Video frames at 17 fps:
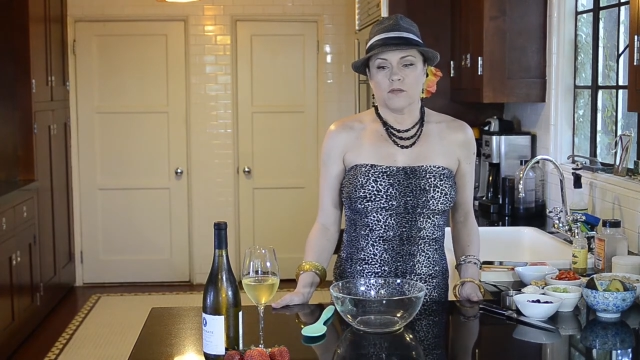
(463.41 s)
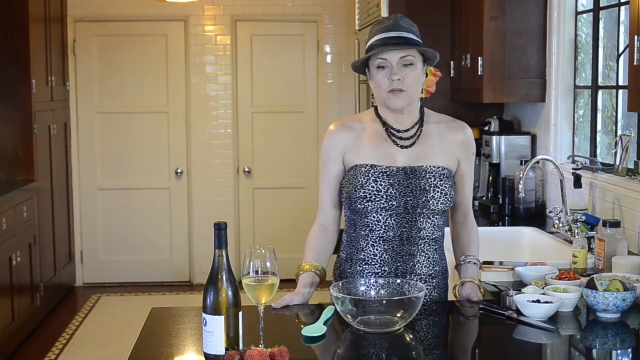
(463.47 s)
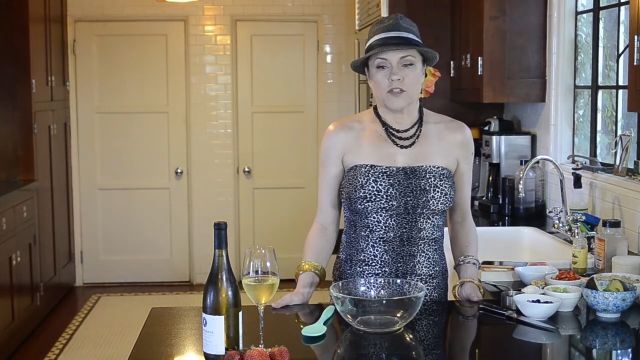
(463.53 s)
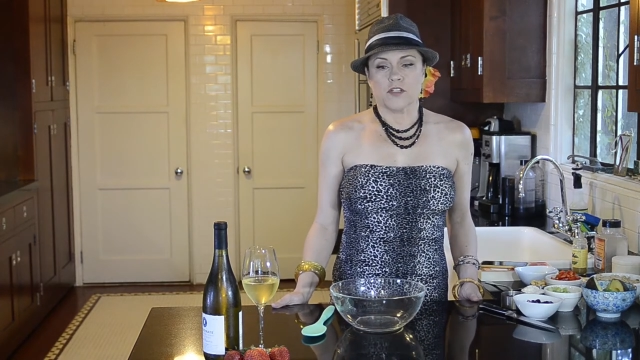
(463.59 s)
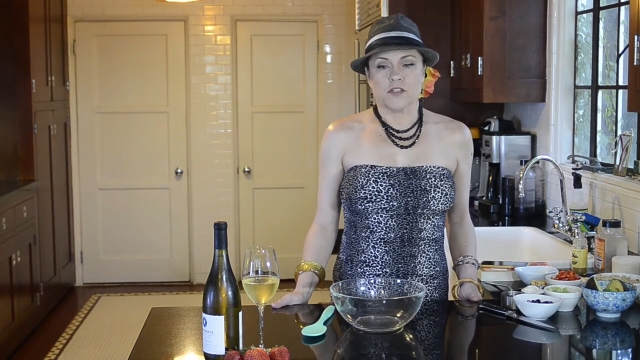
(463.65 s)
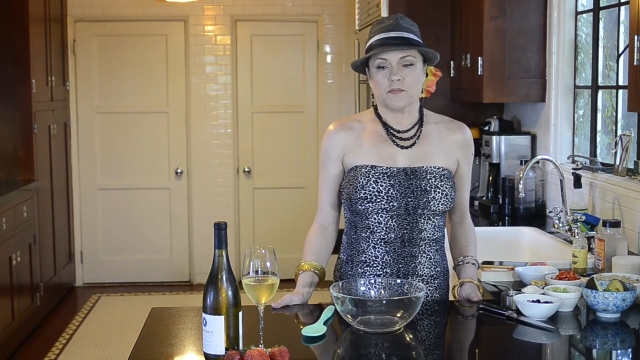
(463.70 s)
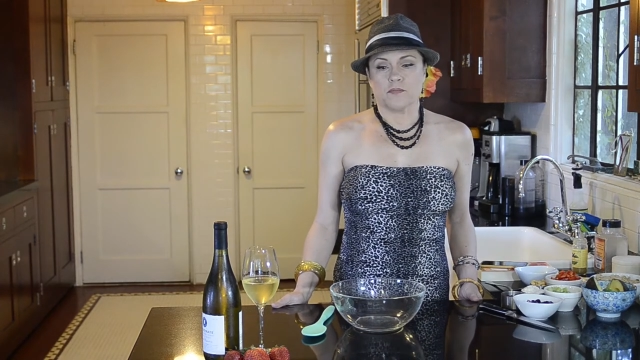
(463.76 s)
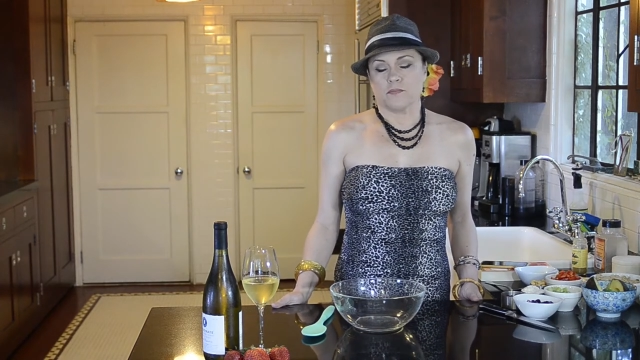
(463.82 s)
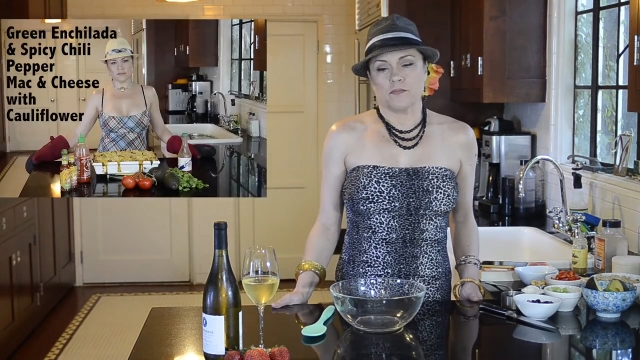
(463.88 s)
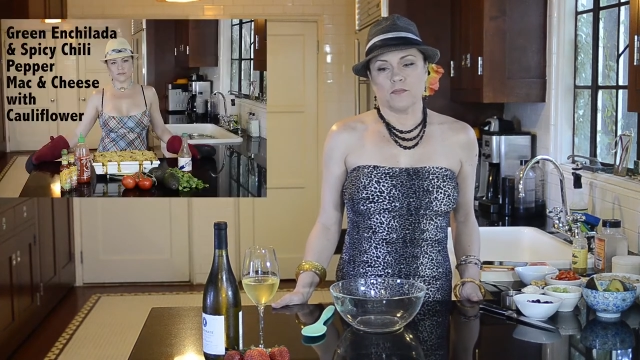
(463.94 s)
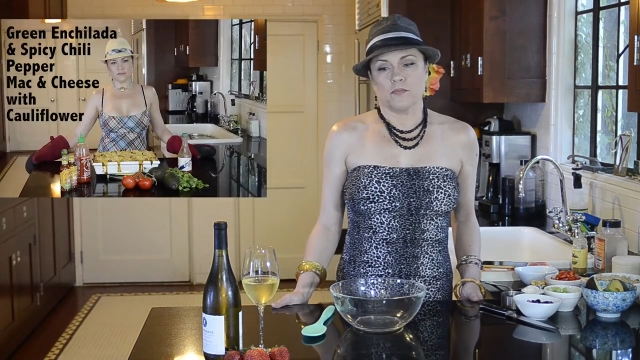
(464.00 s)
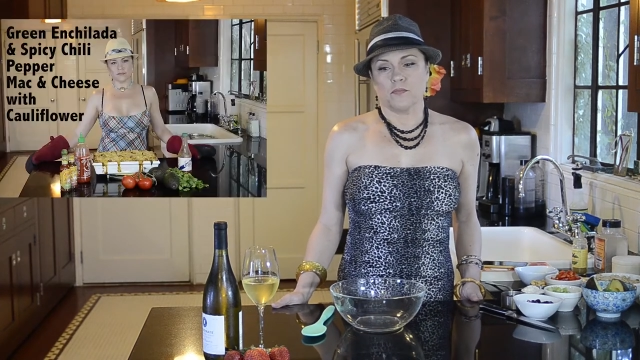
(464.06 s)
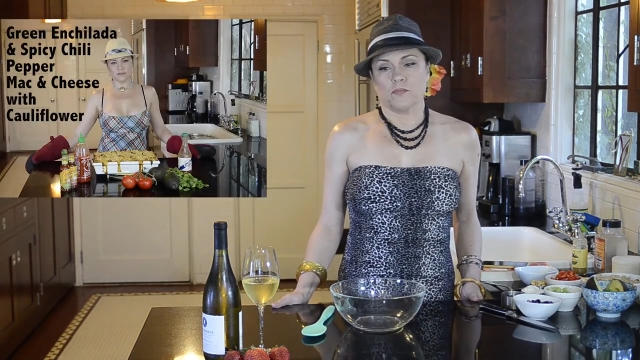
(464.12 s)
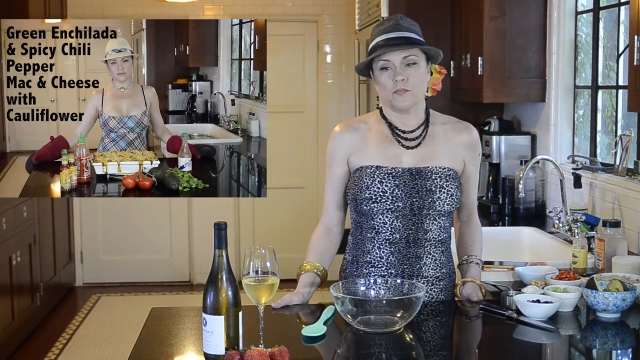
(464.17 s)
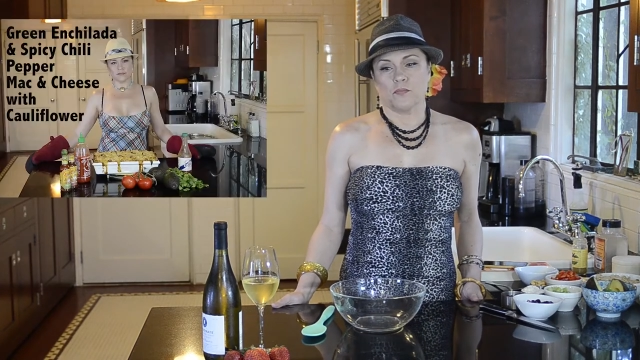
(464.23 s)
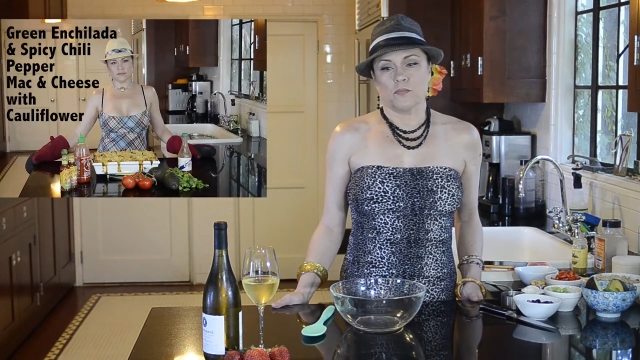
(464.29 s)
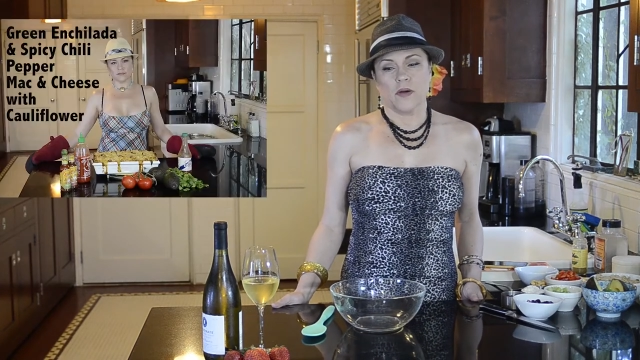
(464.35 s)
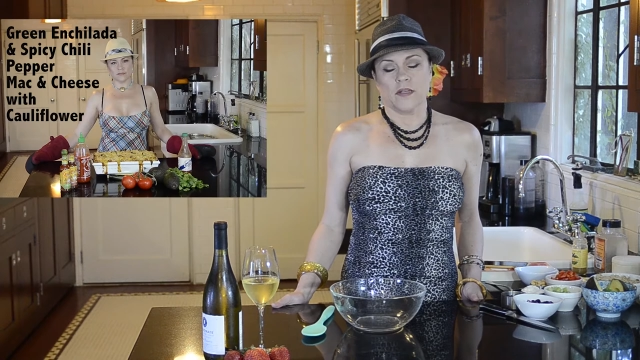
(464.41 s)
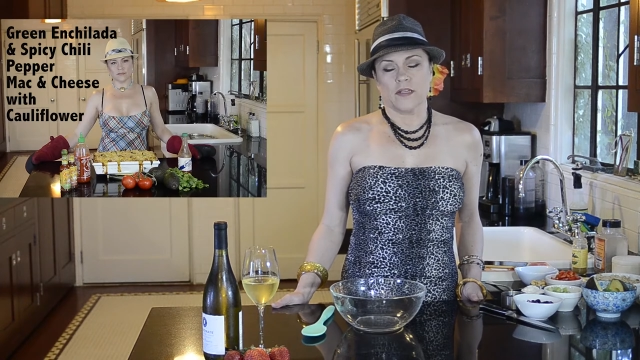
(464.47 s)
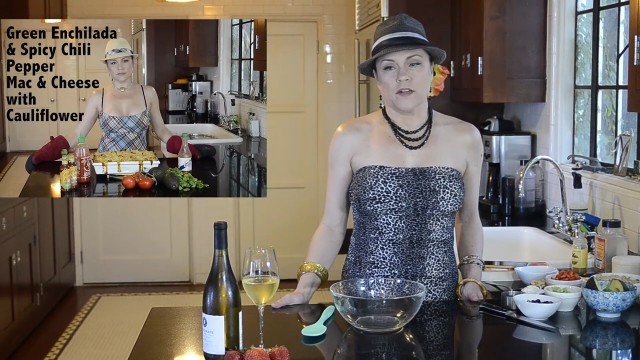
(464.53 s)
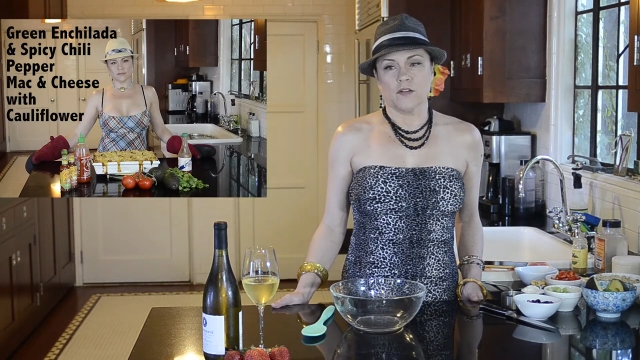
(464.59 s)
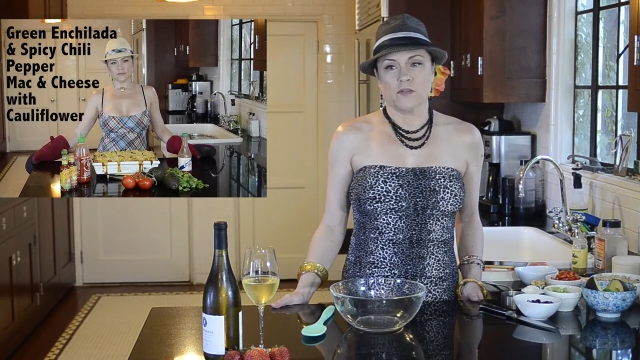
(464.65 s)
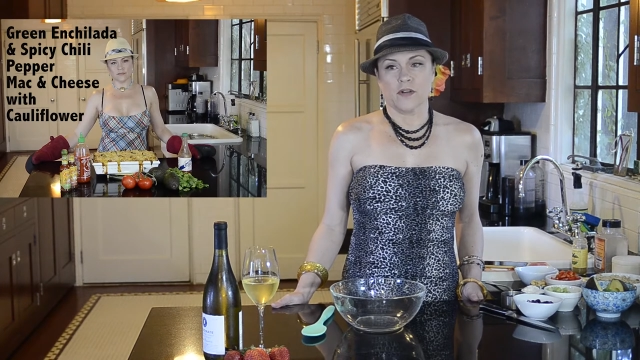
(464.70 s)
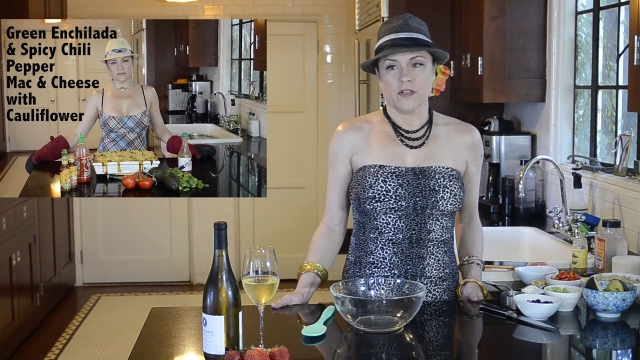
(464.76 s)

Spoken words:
which I didn't